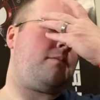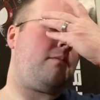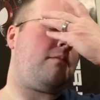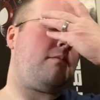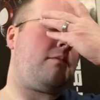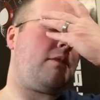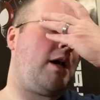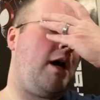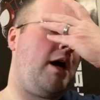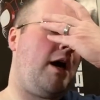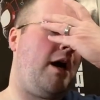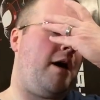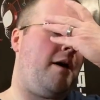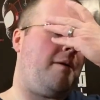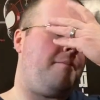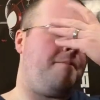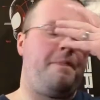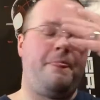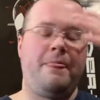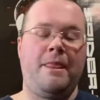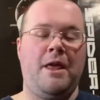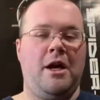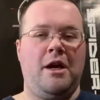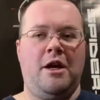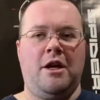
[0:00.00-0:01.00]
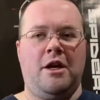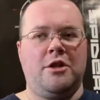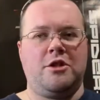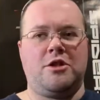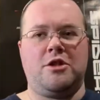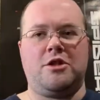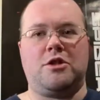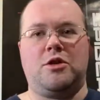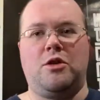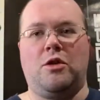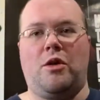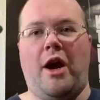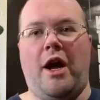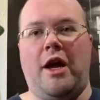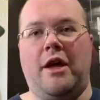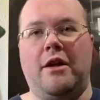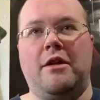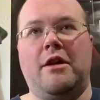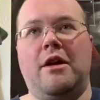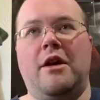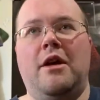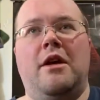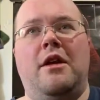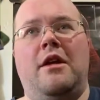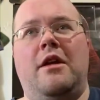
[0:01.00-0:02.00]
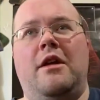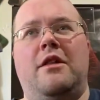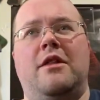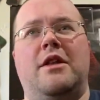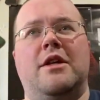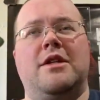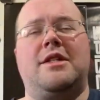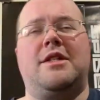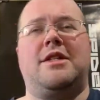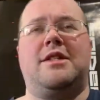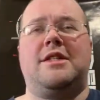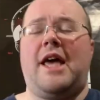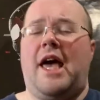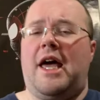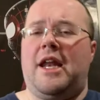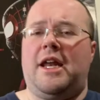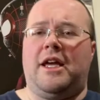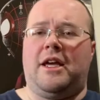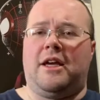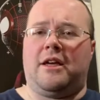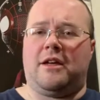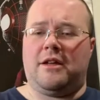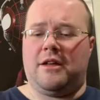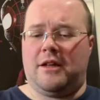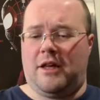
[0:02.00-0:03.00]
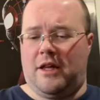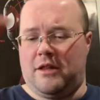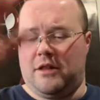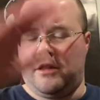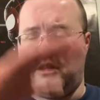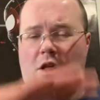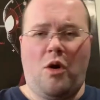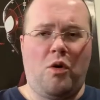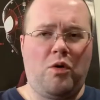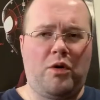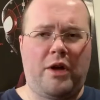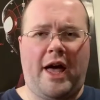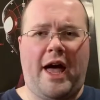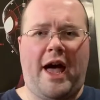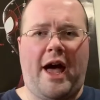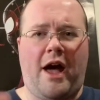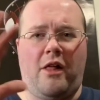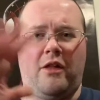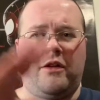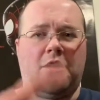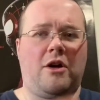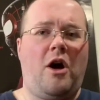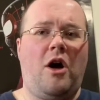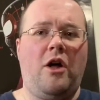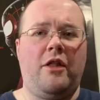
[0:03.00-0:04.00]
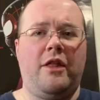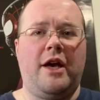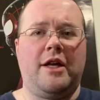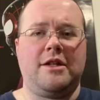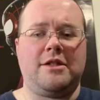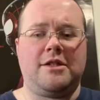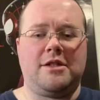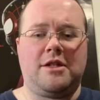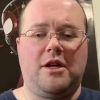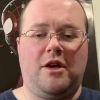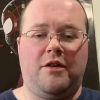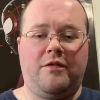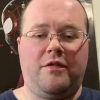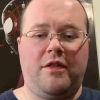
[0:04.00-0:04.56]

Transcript: just great. The setting and locale and all that stuff,